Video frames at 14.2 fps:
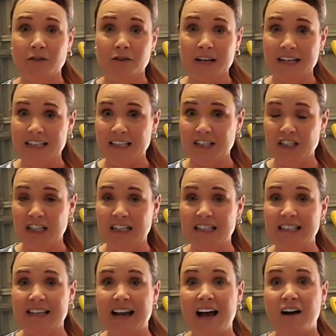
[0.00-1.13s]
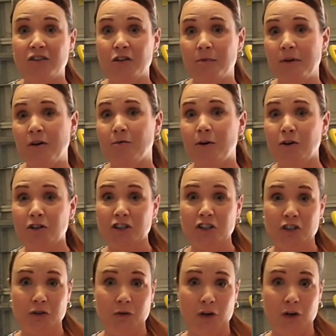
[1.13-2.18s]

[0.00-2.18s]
conditions and how dubia roaches do